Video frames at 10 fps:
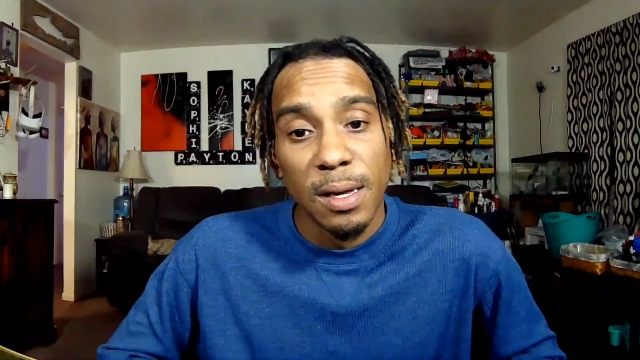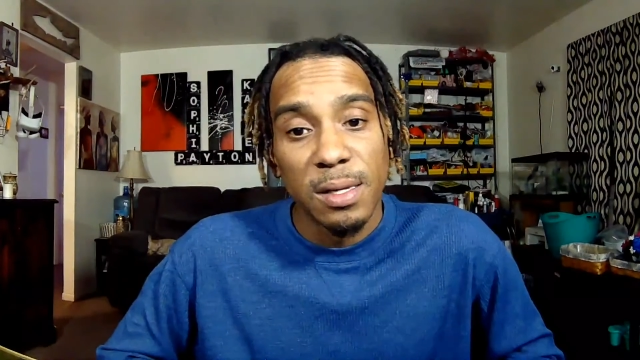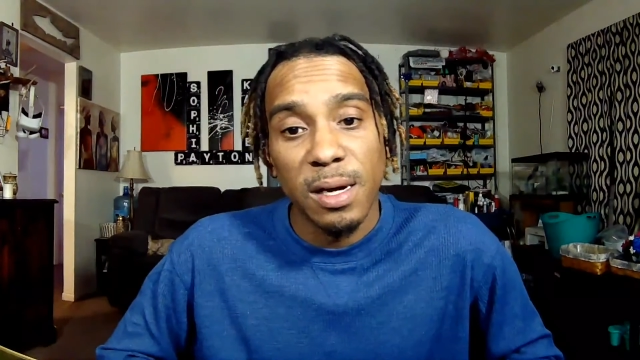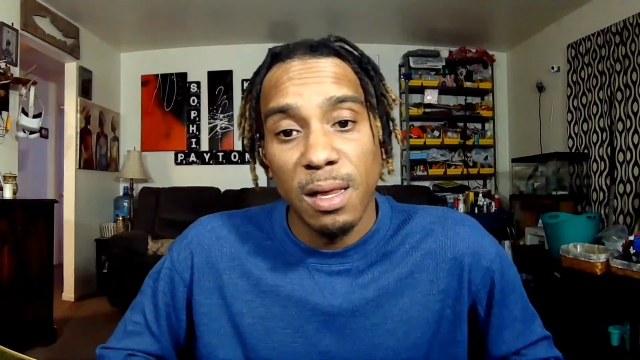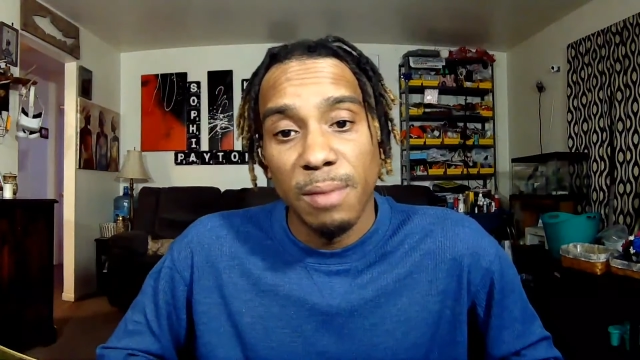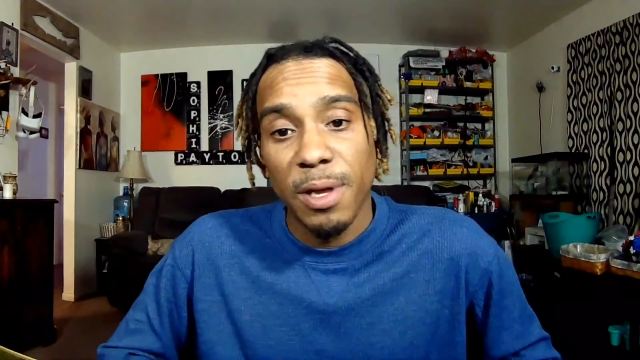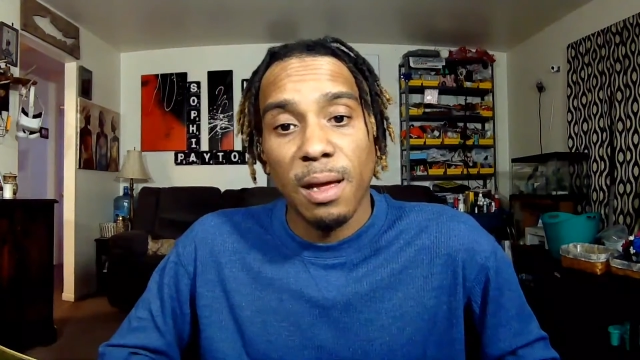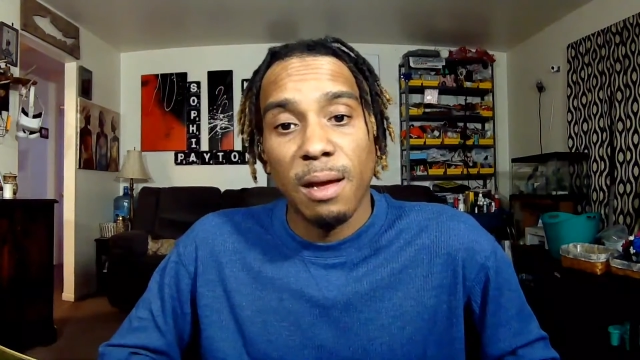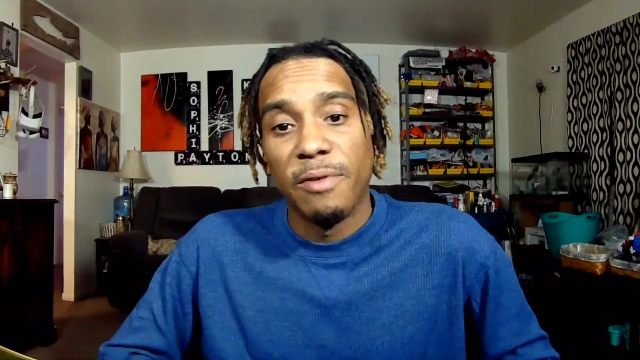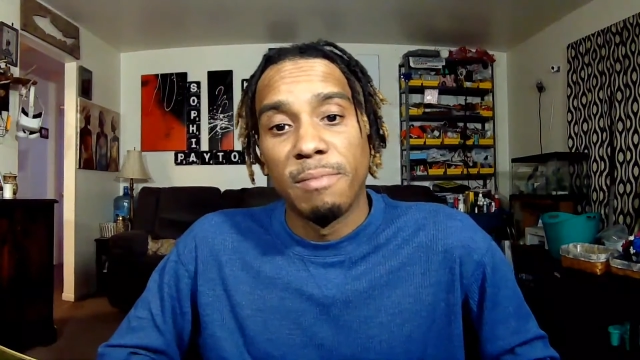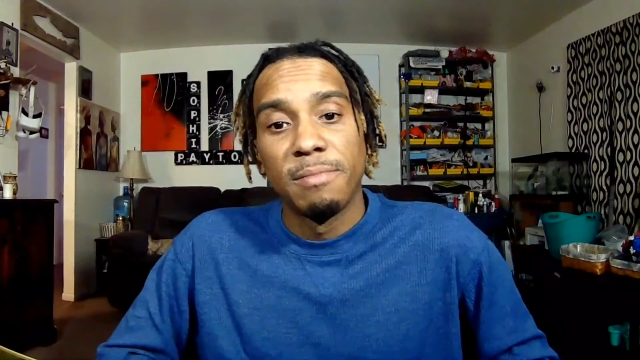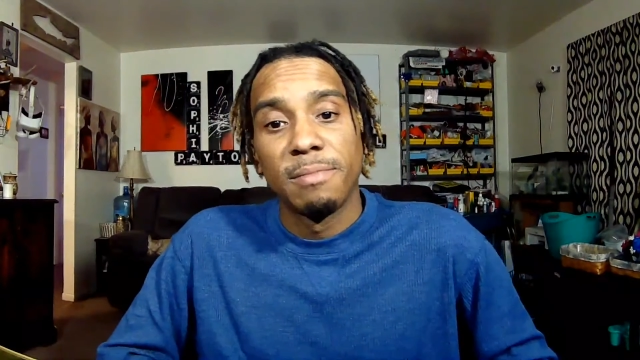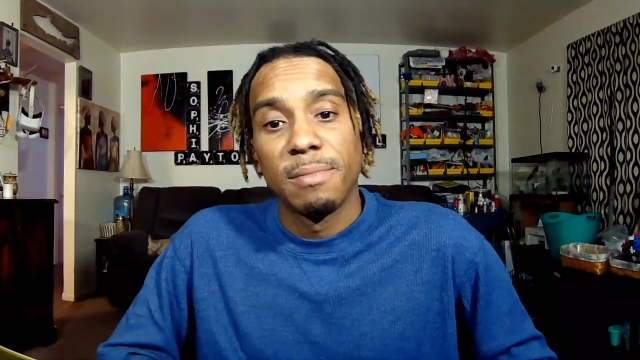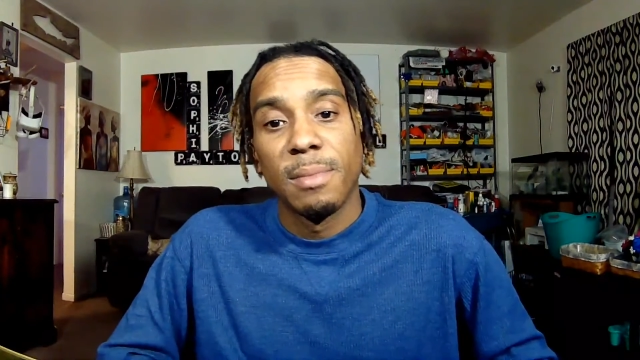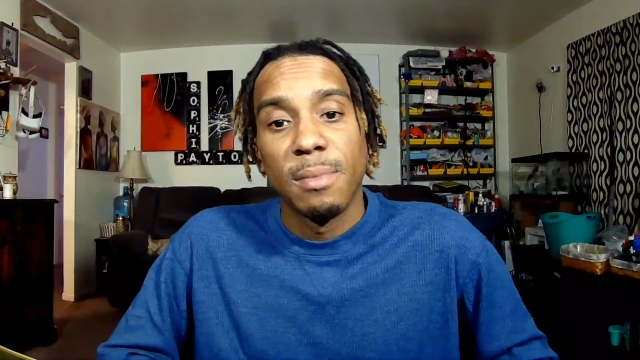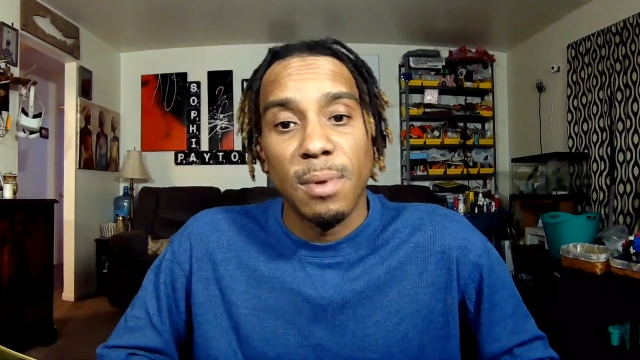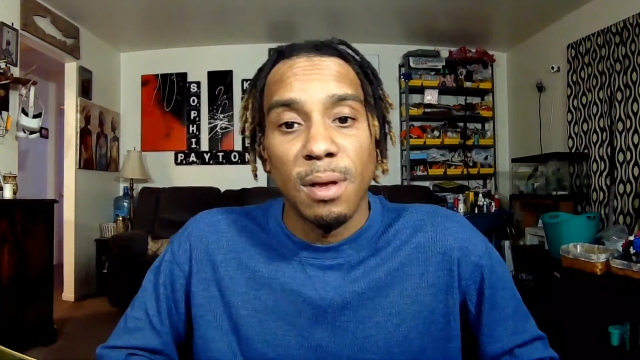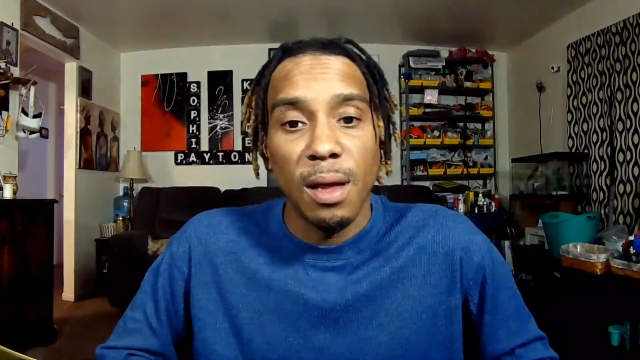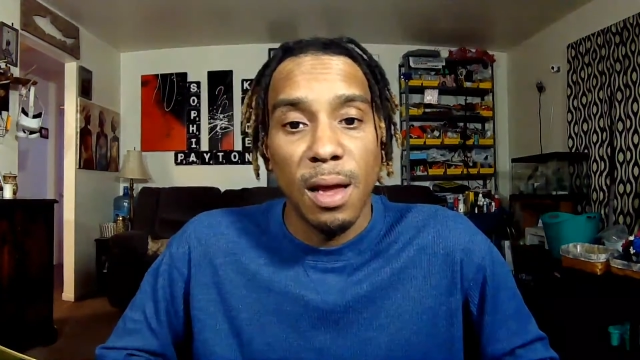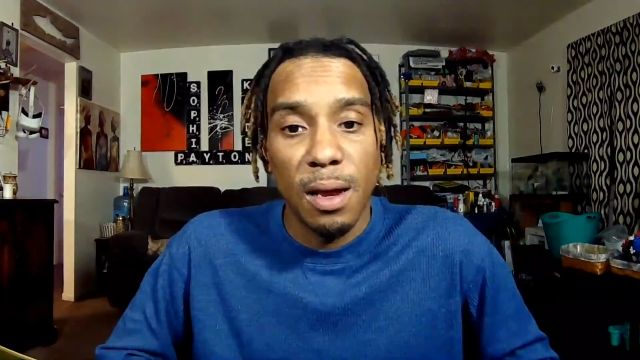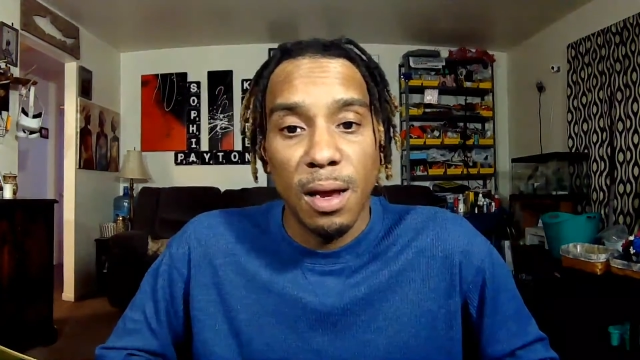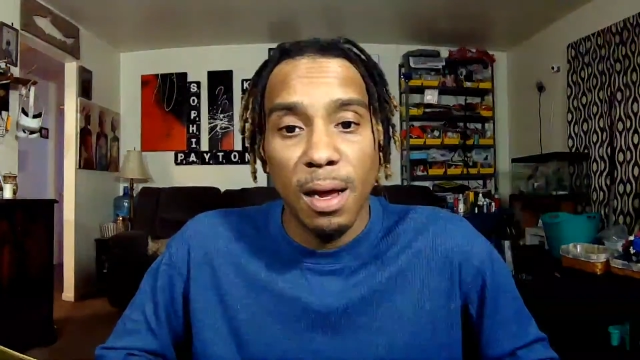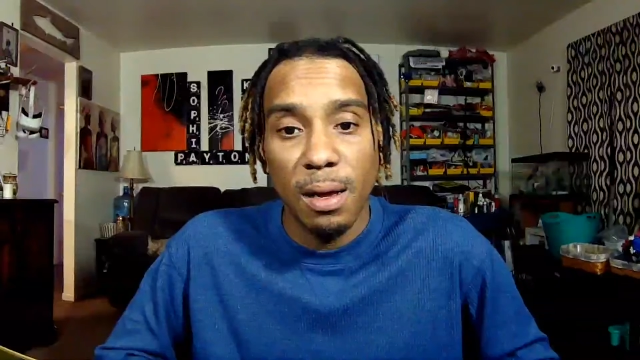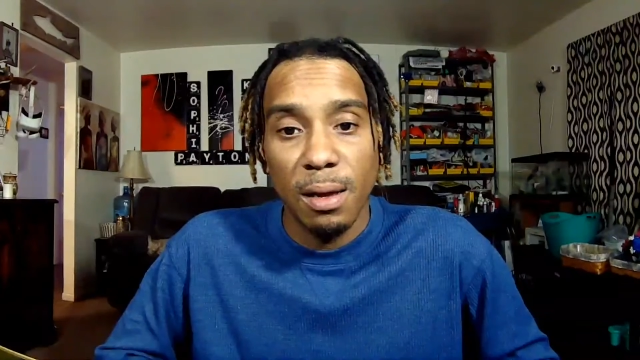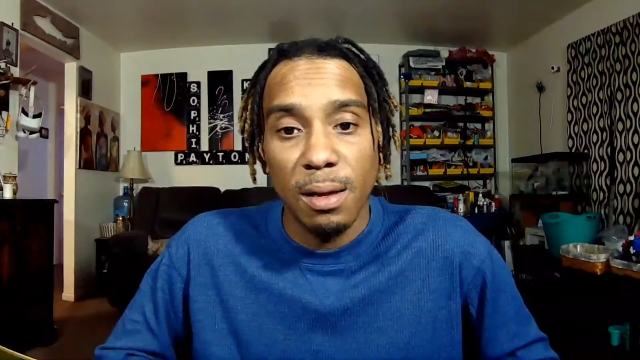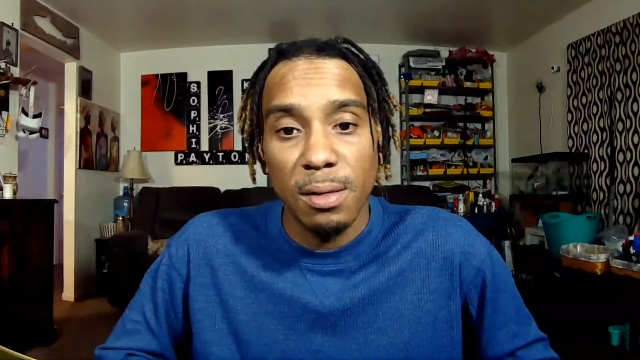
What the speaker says: Tell them you love them. And